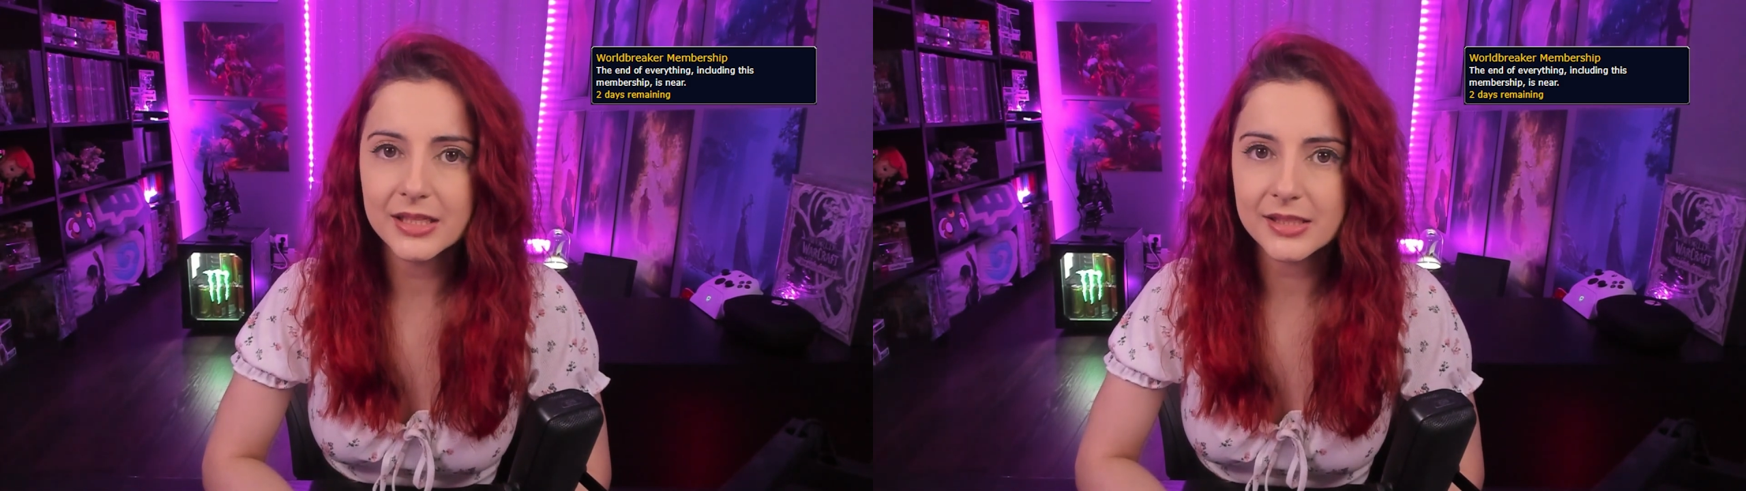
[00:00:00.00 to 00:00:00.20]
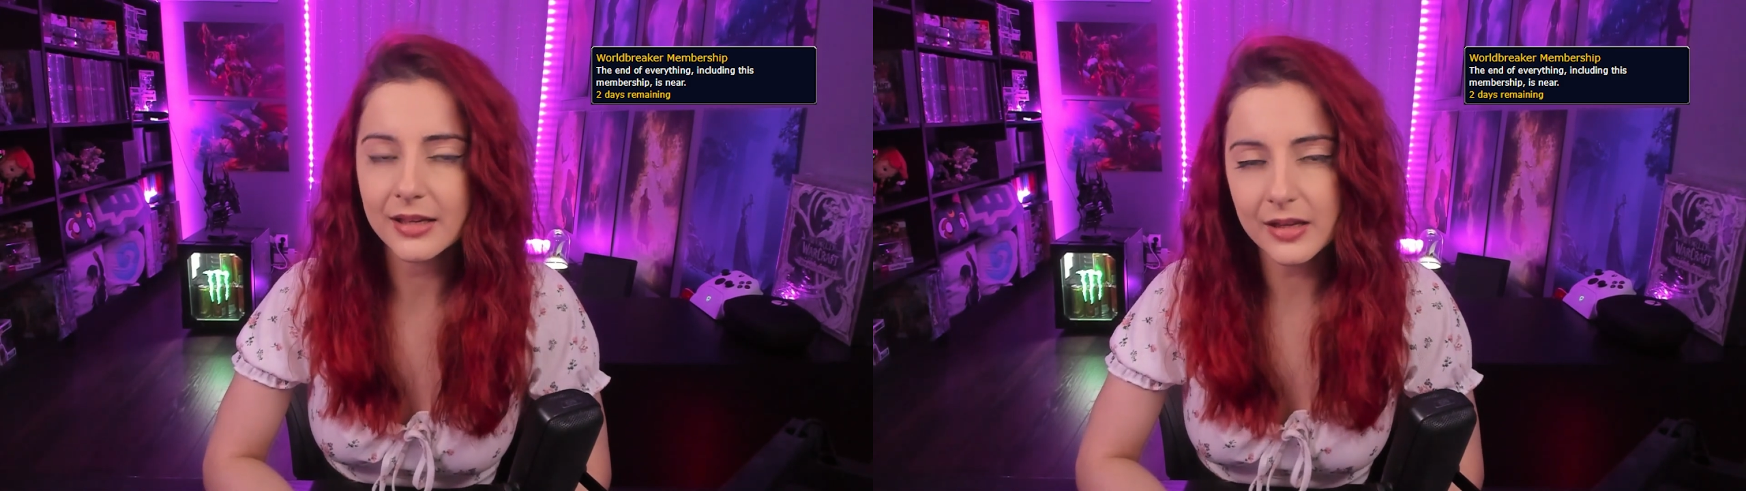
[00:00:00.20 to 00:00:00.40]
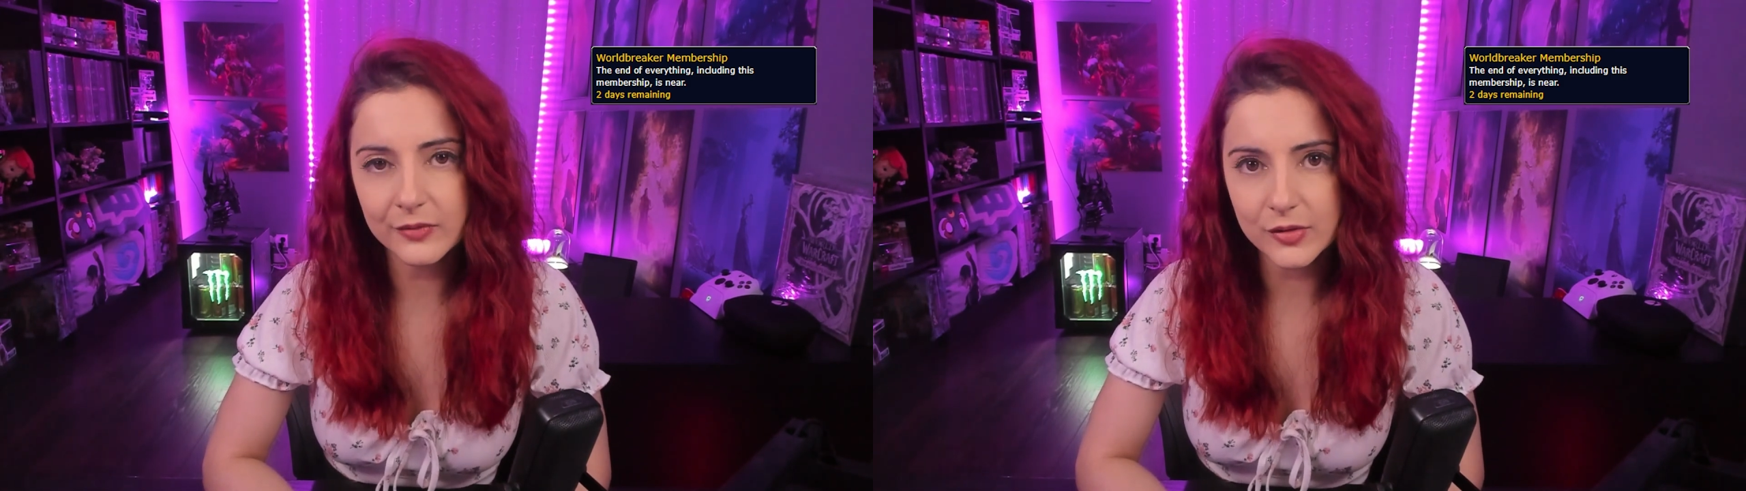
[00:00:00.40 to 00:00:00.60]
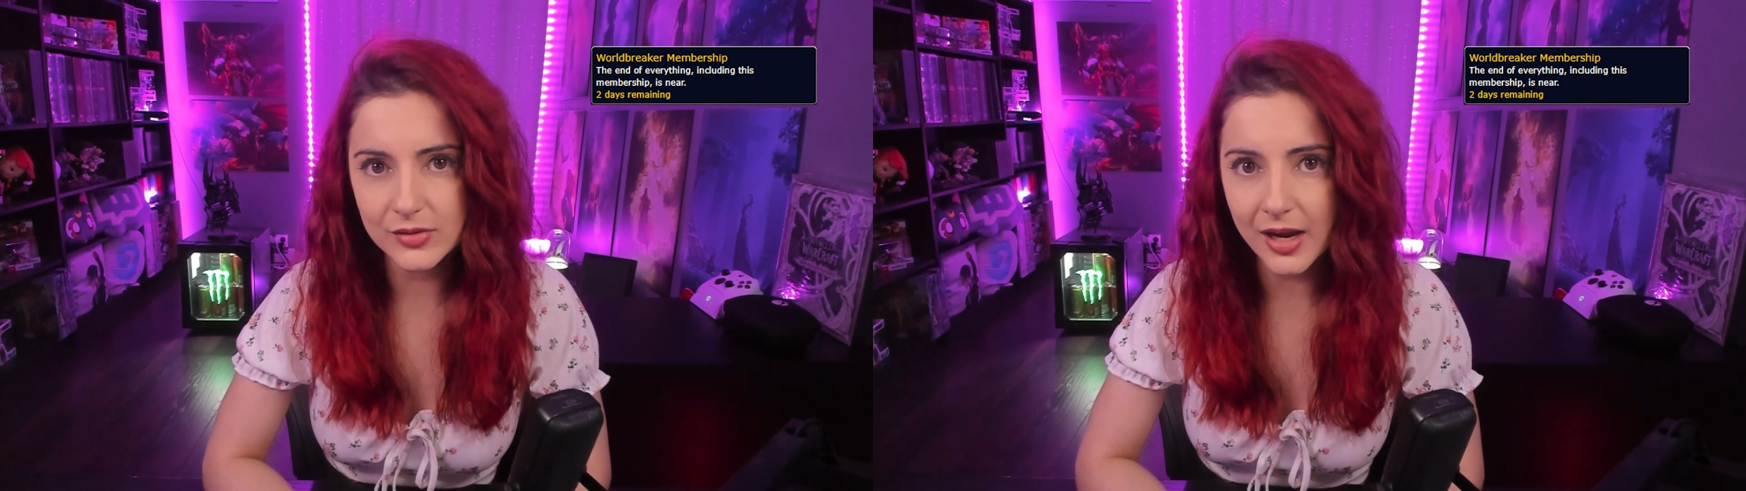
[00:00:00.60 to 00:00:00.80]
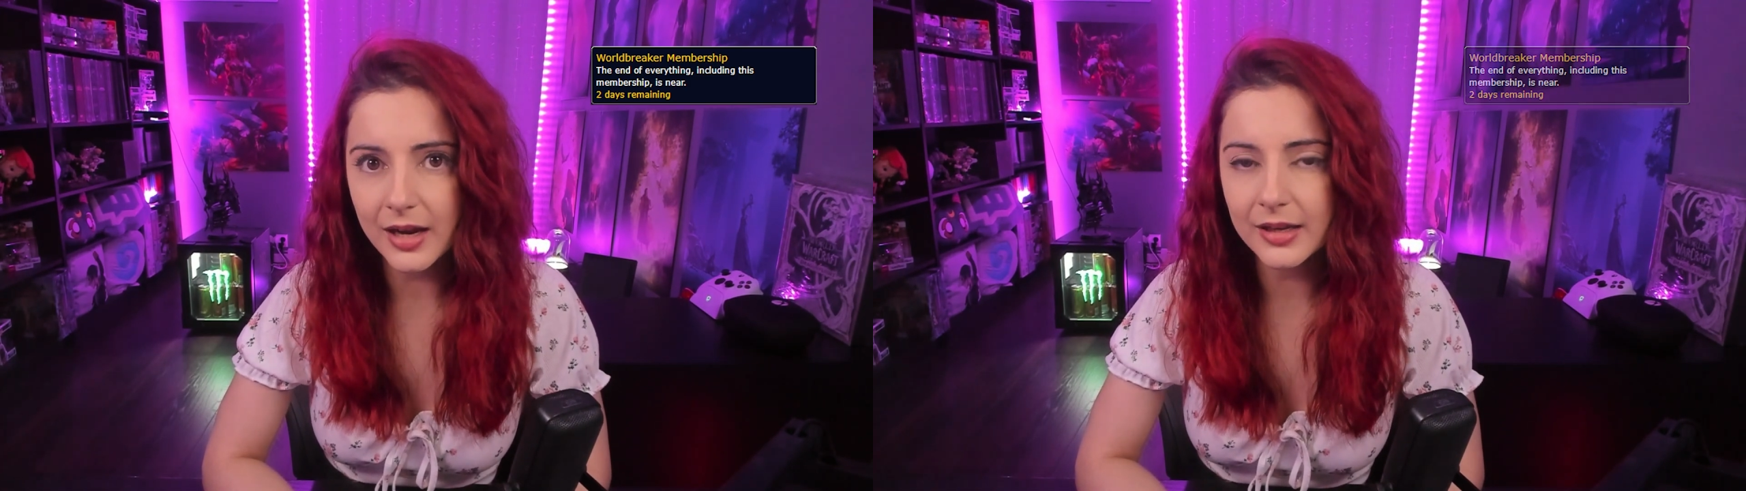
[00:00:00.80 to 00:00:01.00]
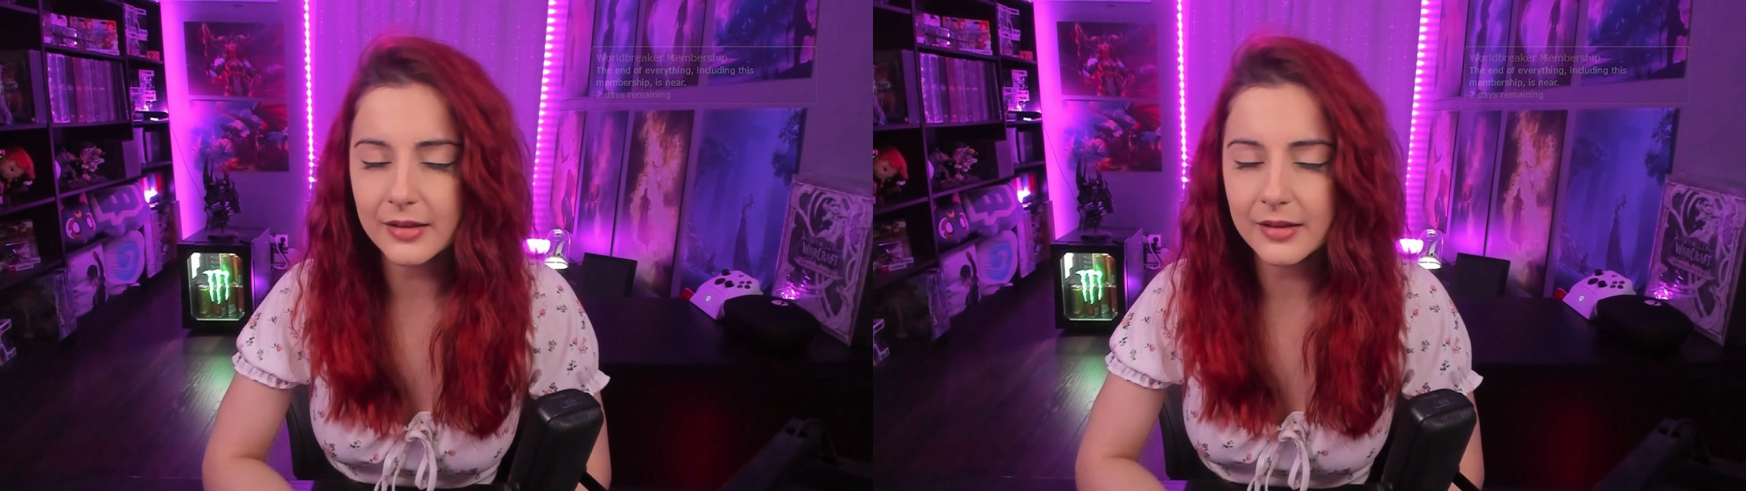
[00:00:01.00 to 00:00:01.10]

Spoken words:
is that if you die,